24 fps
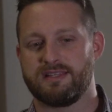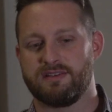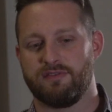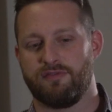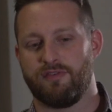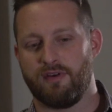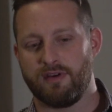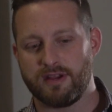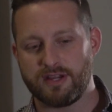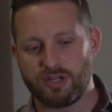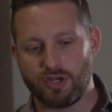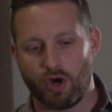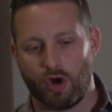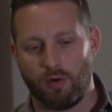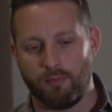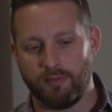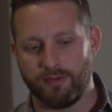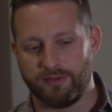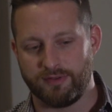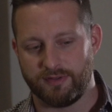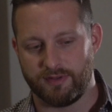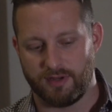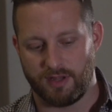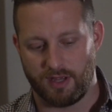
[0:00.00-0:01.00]
there's a very
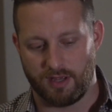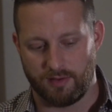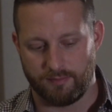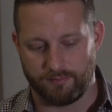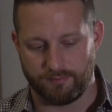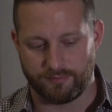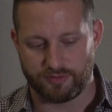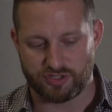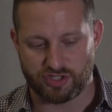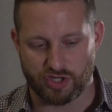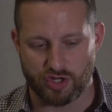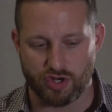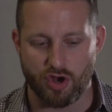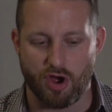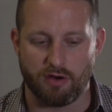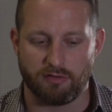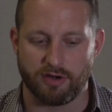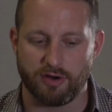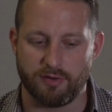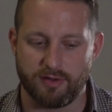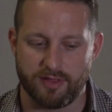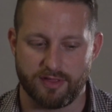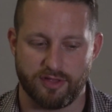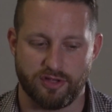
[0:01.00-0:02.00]
common
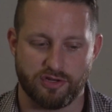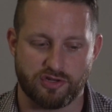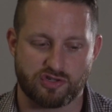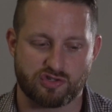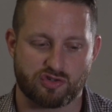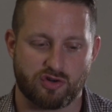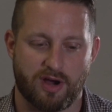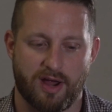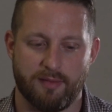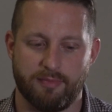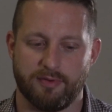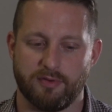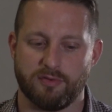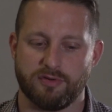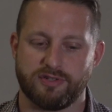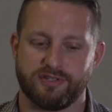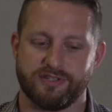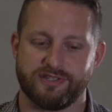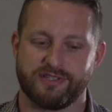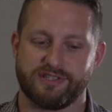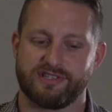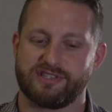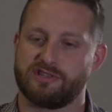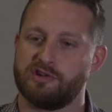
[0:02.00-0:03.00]
scenario here that you're describing,
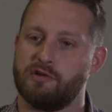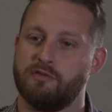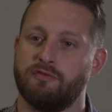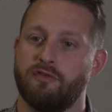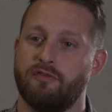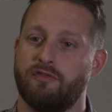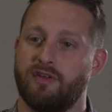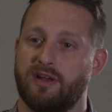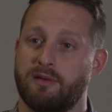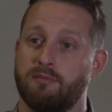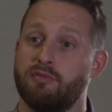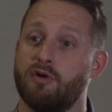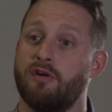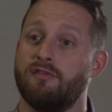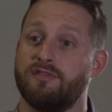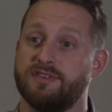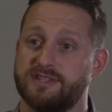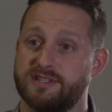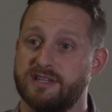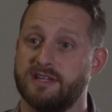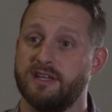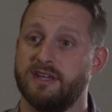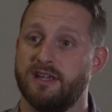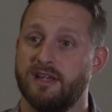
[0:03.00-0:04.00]
which is the self-fulfilling
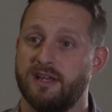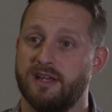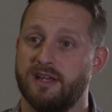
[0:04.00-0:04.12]
prophecy.